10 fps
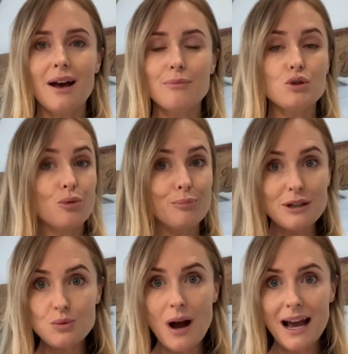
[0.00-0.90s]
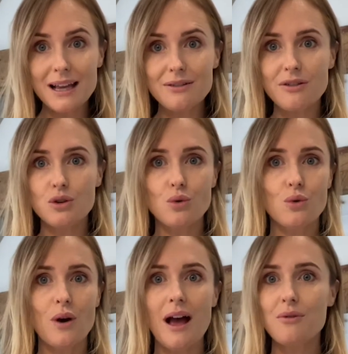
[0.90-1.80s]
your midwife,
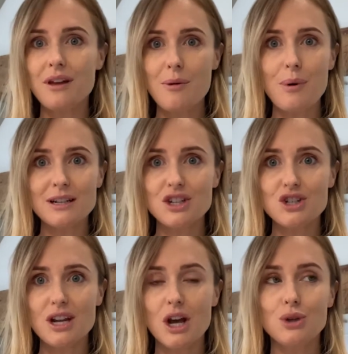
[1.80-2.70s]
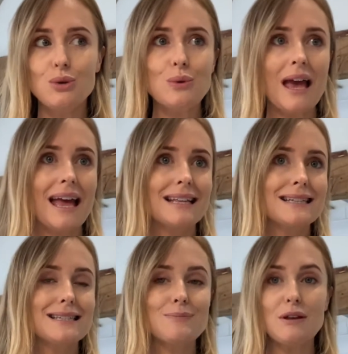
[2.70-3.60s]
your healthcare practitioner. You
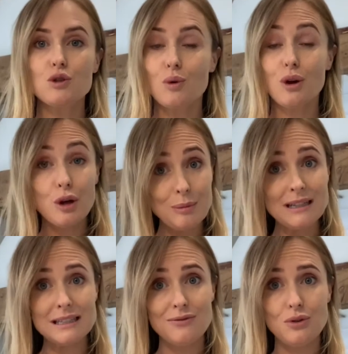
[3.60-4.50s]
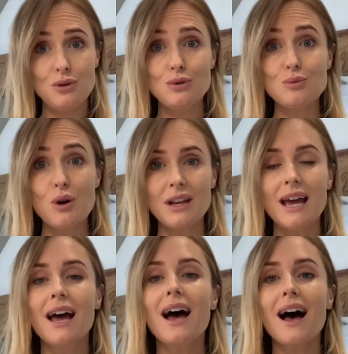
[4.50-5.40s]
can speak to a herbalist if you use one.
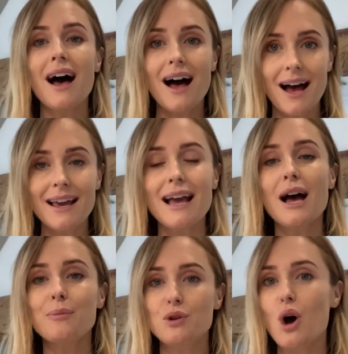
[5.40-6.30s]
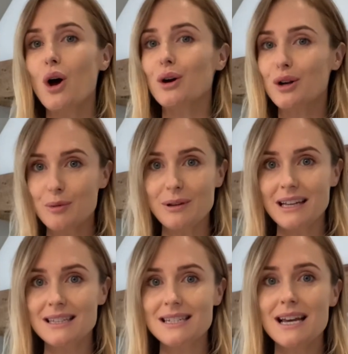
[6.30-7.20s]
I am not a
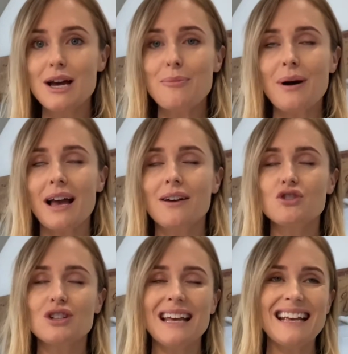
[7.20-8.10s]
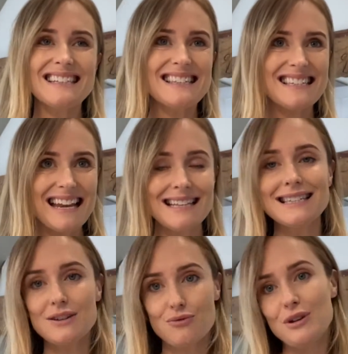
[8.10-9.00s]
herbalist, but I have done
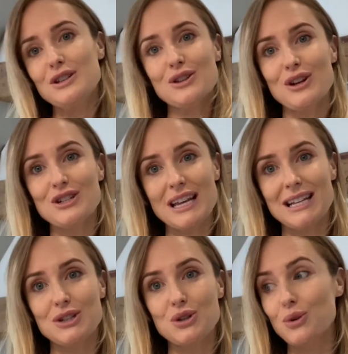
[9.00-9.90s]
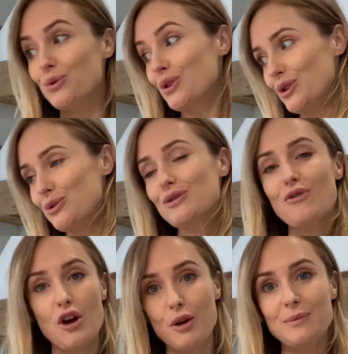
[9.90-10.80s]
extensive research into the use
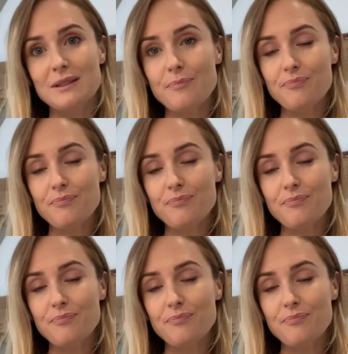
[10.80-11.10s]
of herbs